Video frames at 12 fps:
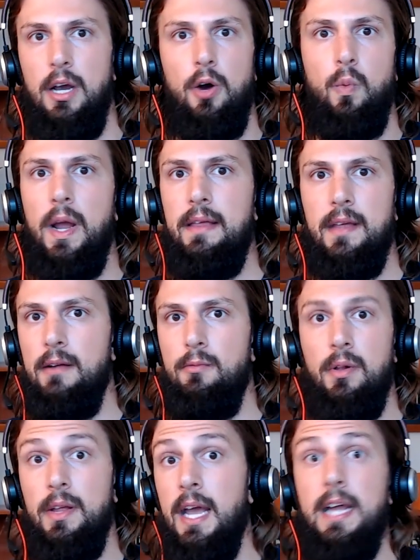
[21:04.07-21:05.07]
a way that
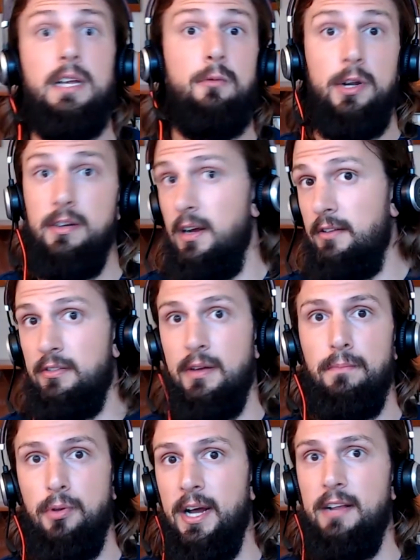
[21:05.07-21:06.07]
really anyone does
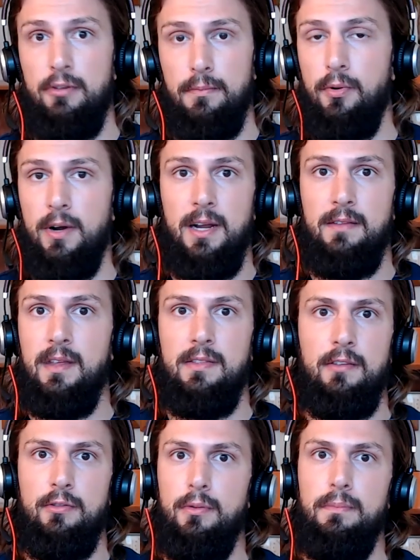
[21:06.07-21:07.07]
compliance reporting. I think
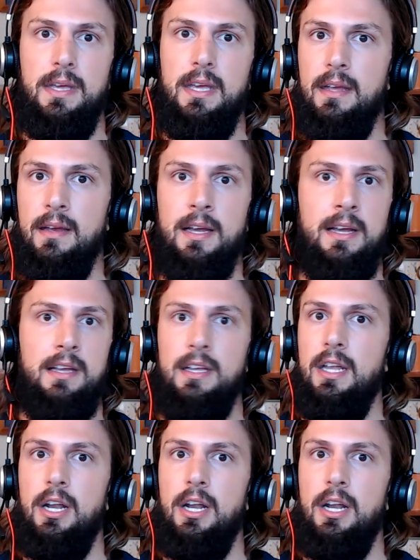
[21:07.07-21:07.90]
this will be, you